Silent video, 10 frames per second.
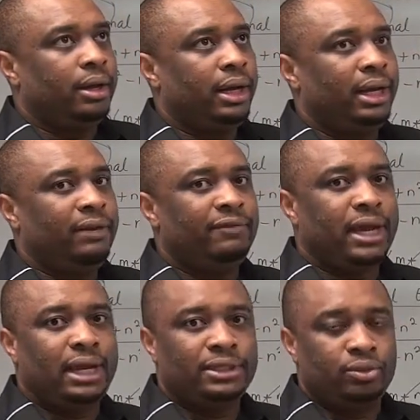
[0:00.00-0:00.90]
Negative
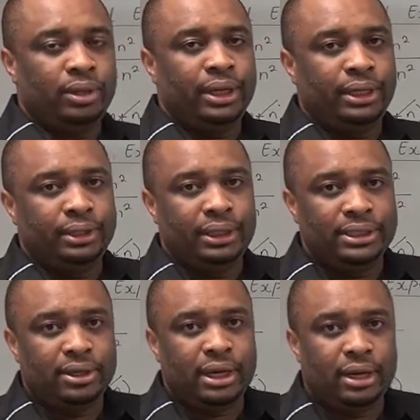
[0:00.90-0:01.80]
9 and 20
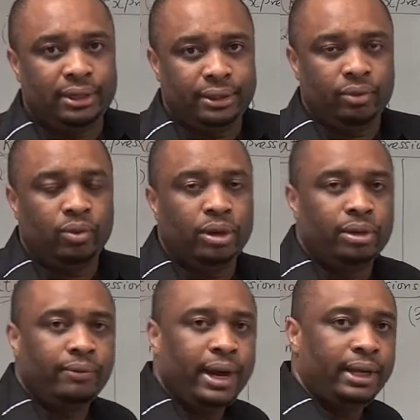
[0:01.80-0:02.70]
is going to work,
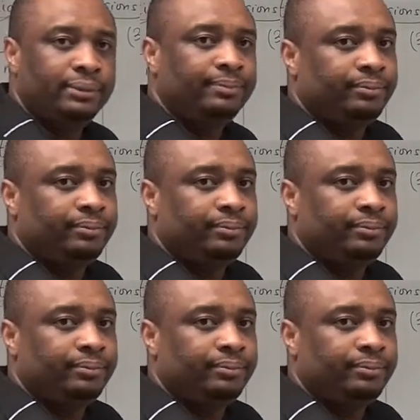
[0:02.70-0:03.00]
right?